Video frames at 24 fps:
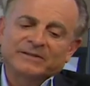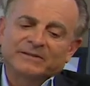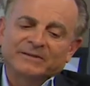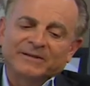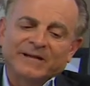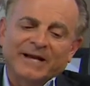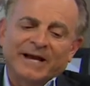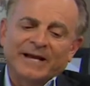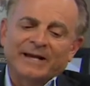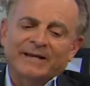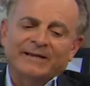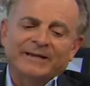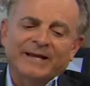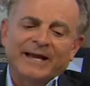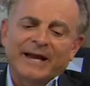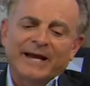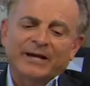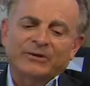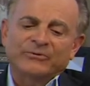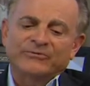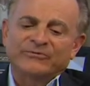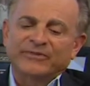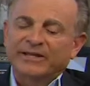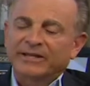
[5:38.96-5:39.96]
I
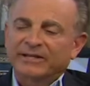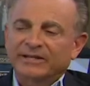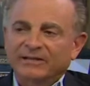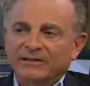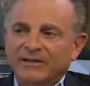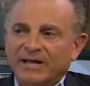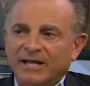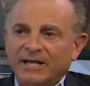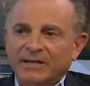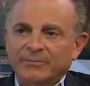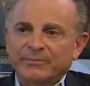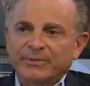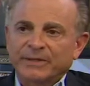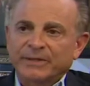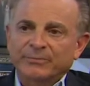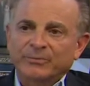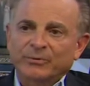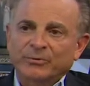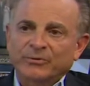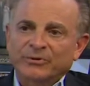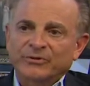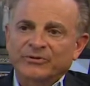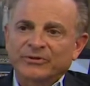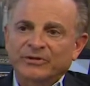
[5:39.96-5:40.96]
aggravated a lot of people
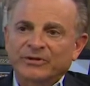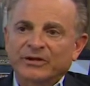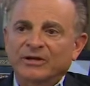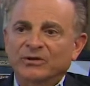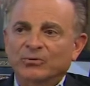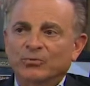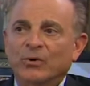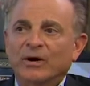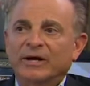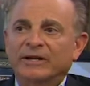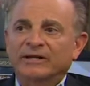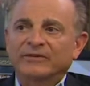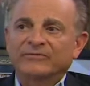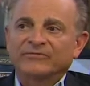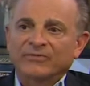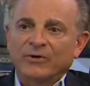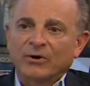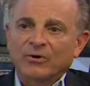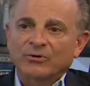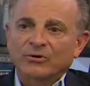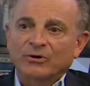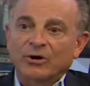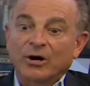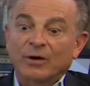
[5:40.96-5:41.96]
with an unwanted
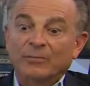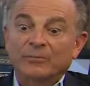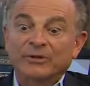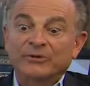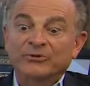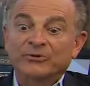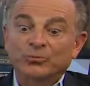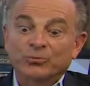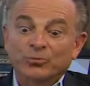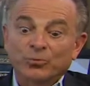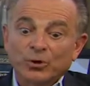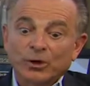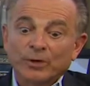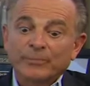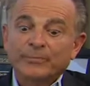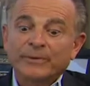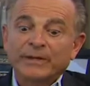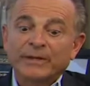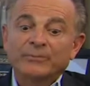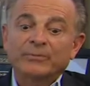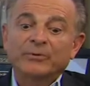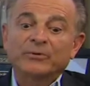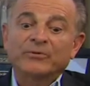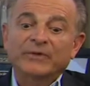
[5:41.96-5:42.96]
phone call. But there were
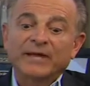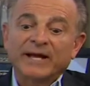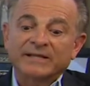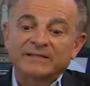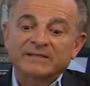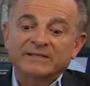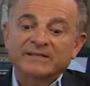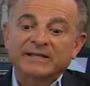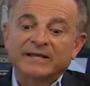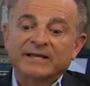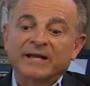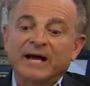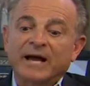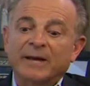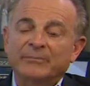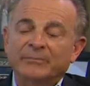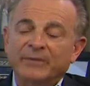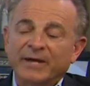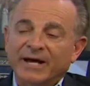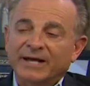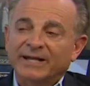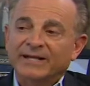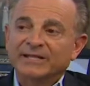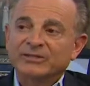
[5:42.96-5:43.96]
people that said, I'm
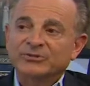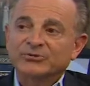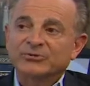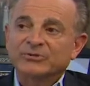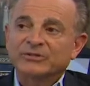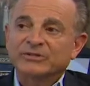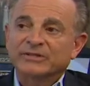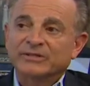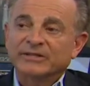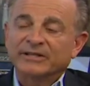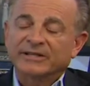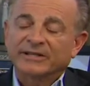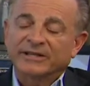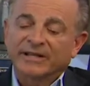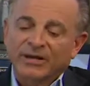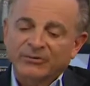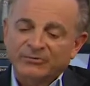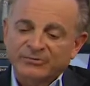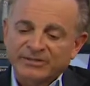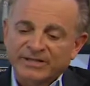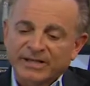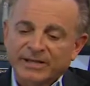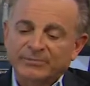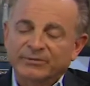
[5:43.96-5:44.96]
not interested, and I
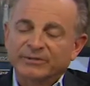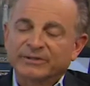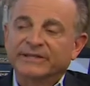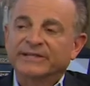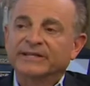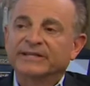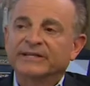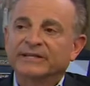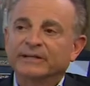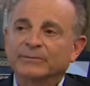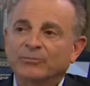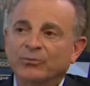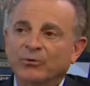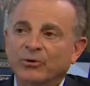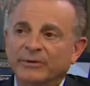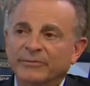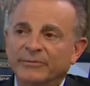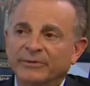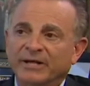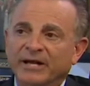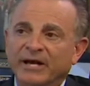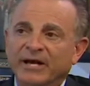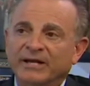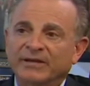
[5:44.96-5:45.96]
was able to get an
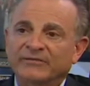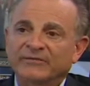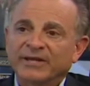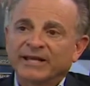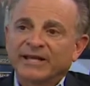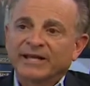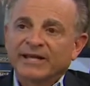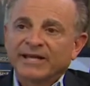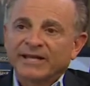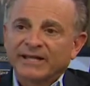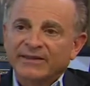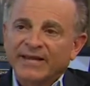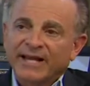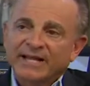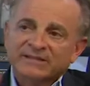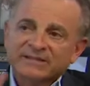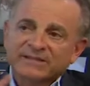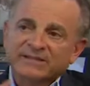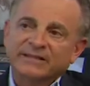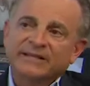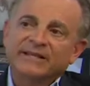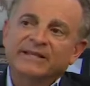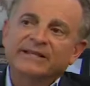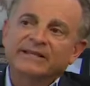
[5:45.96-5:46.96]
appointment out of. And that's
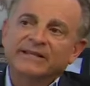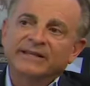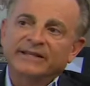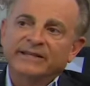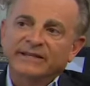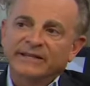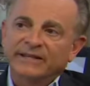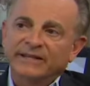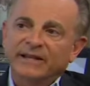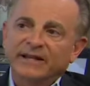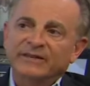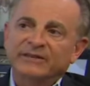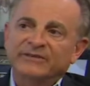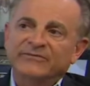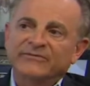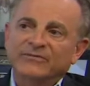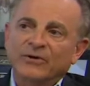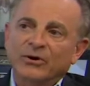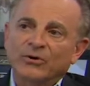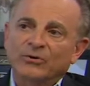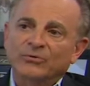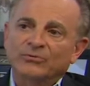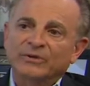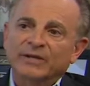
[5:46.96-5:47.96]
the key to getting on the
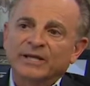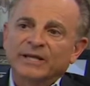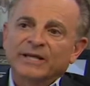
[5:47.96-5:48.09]
phone,